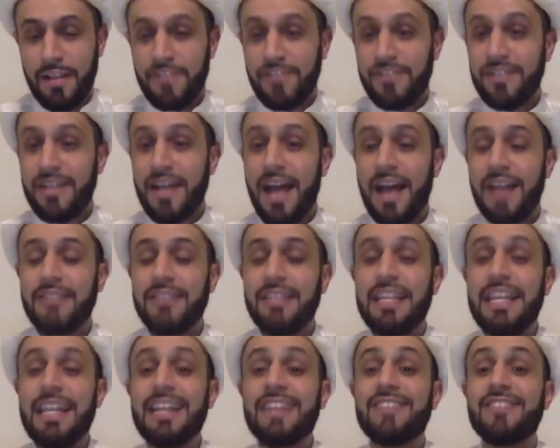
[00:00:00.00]
It's
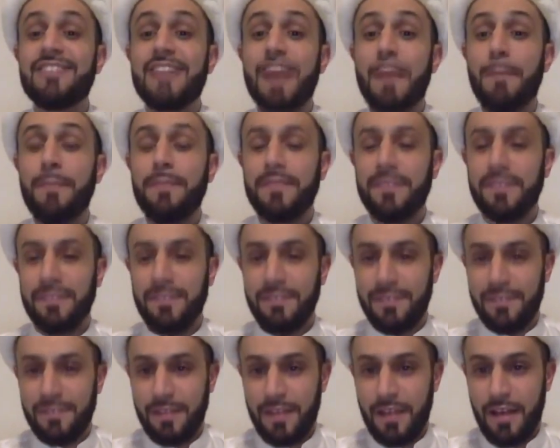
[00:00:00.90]
not
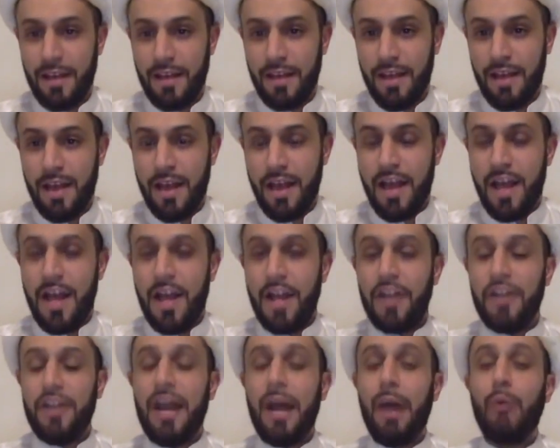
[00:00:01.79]
accepted.
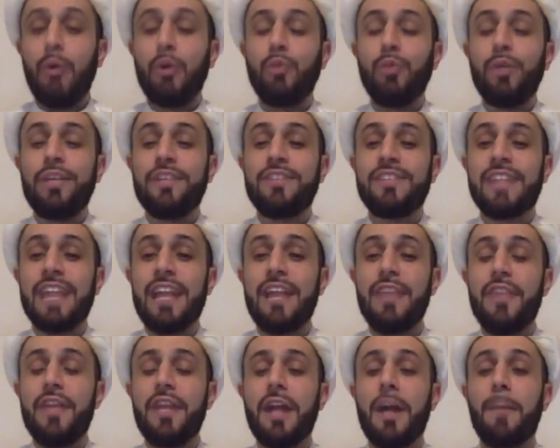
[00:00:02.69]
Now, when we
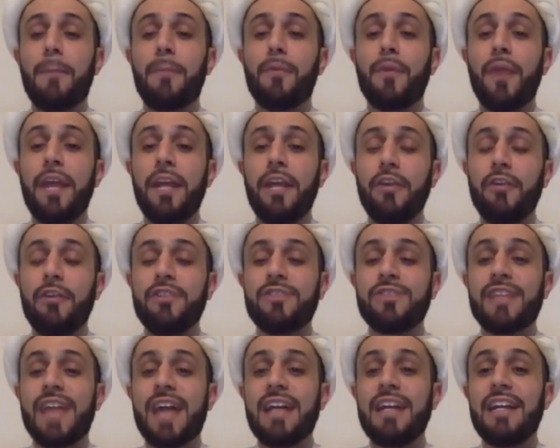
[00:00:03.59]
say that a prayer
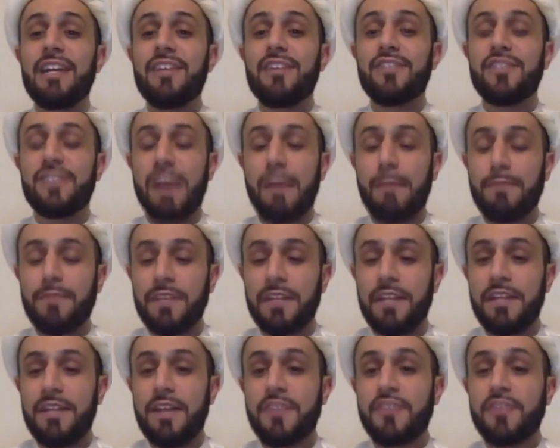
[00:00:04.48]
is not
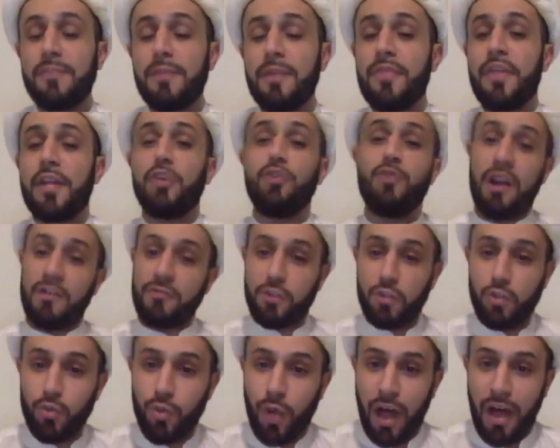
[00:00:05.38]
accepted, it doesn't mean that you
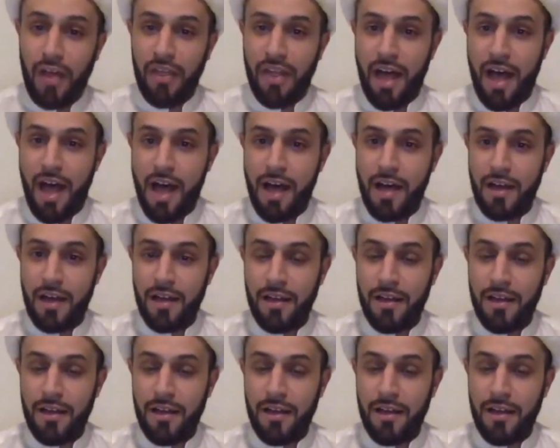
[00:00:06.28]
have to do qada.